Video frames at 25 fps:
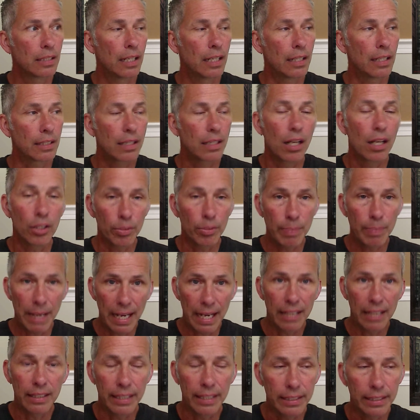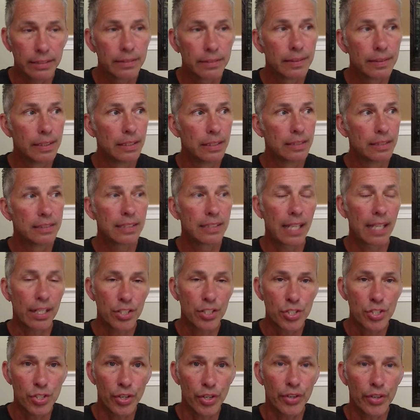color palette,
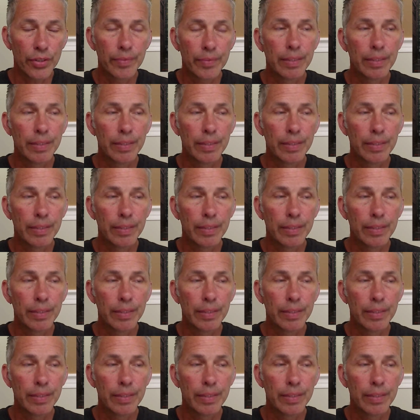texture,